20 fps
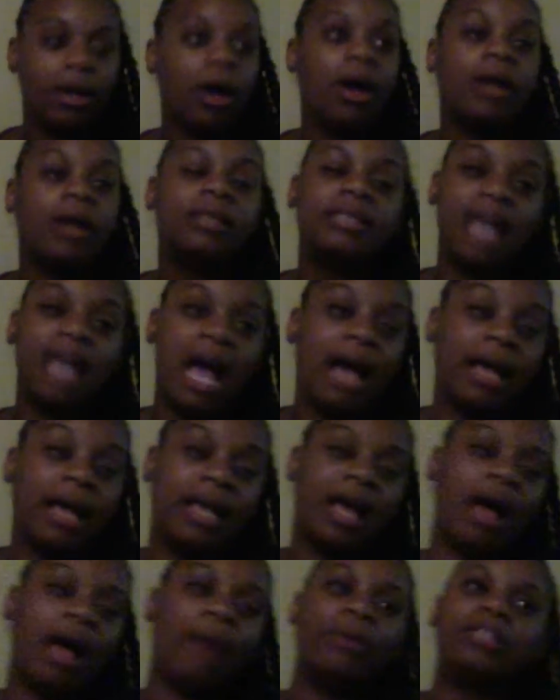Yeah,
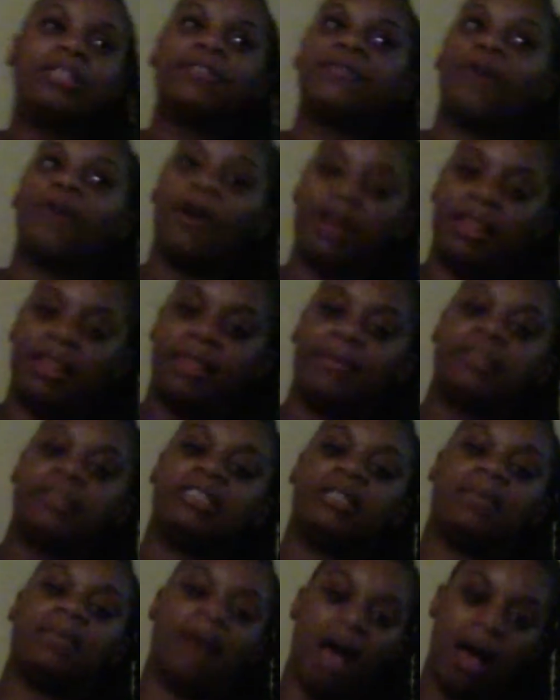I went to Florida and then went to
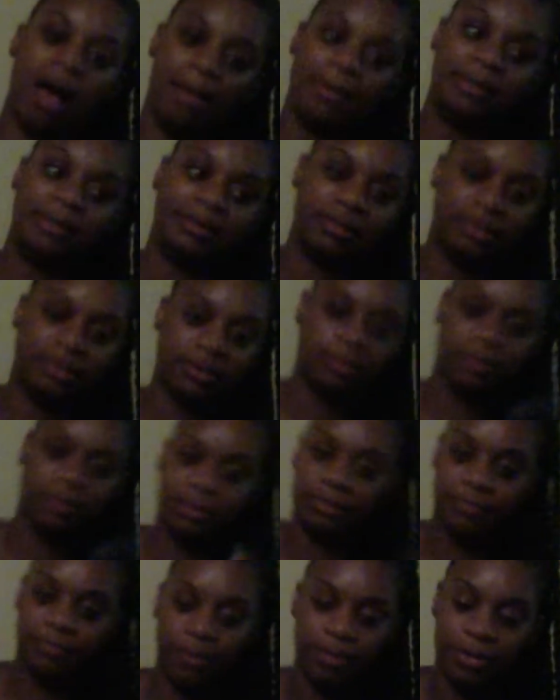the Bahamas
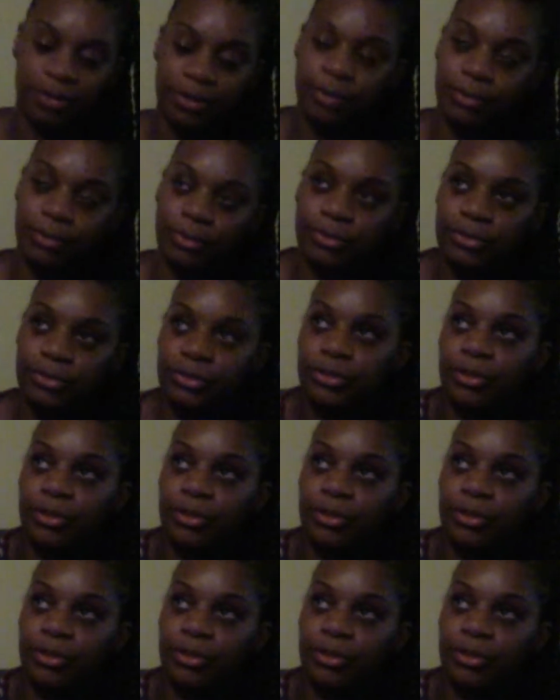for a cruise.